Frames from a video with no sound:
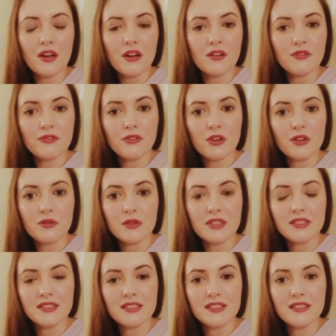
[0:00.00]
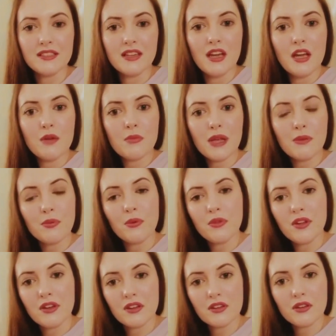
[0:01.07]
followers and
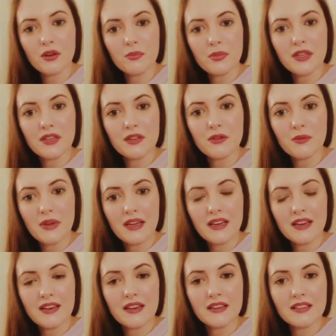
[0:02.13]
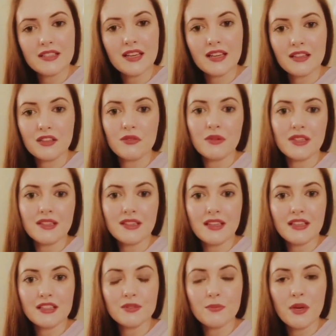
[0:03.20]
people that copy you in and tag you in
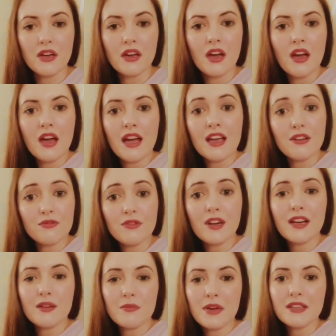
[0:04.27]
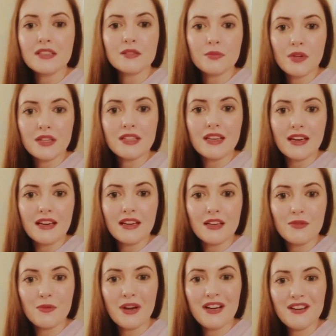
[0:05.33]
things, but it really makes my
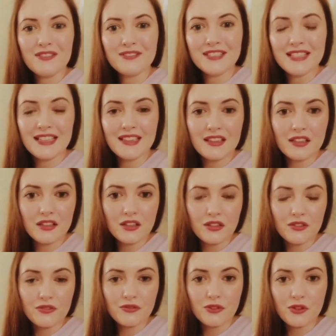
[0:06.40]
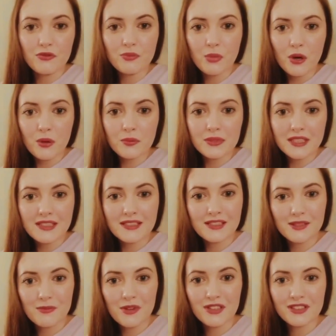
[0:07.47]
day when I've seen that you've popped
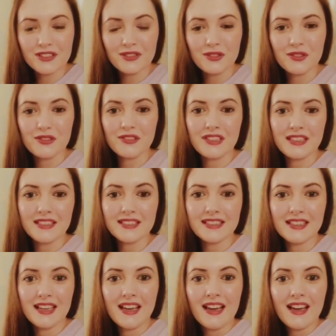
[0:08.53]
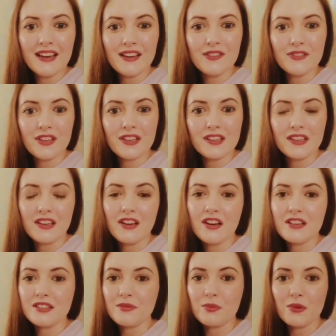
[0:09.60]
into my stories. You've done an
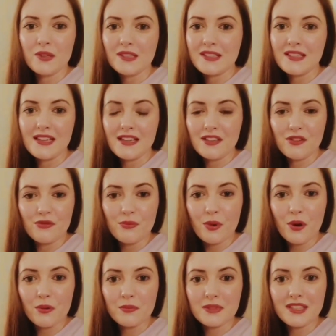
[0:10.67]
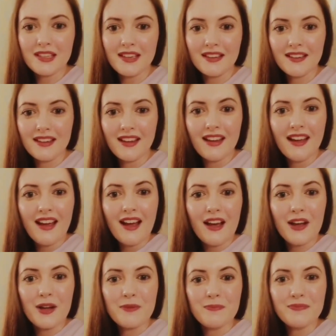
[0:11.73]
Eliza Priestley and you've popped in.
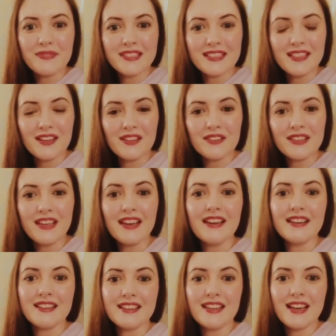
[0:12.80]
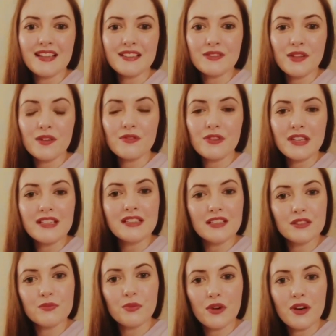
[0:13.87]
That really
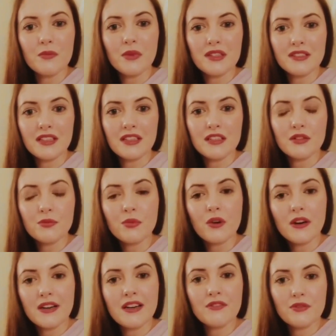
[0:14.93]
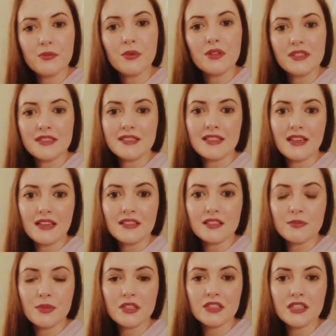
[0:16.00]
does brighten my day. You brighten everybody's day,
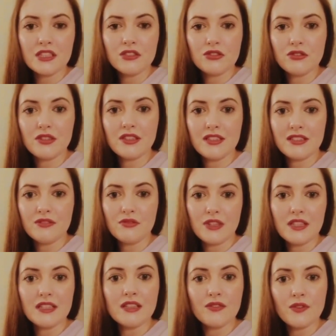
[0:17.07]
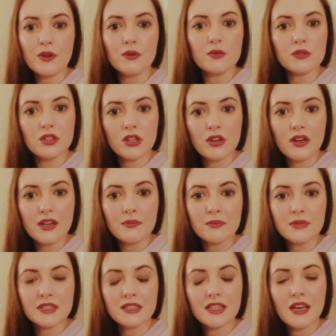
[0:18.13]
especially during these really difficult
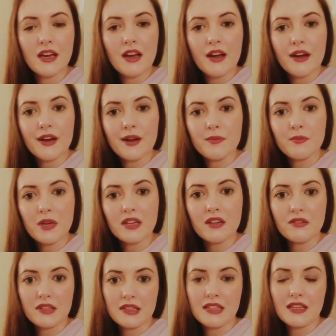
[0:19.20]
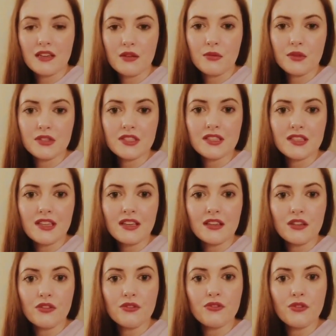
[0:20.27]
times. Another thing I wanted to
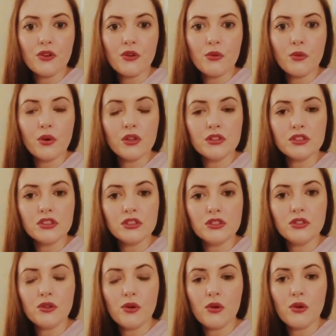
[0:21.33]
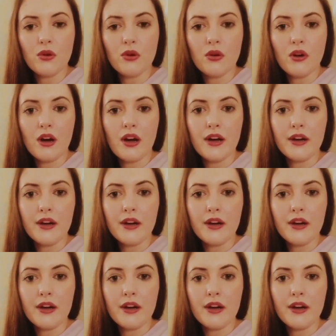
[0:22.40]
thank you for was your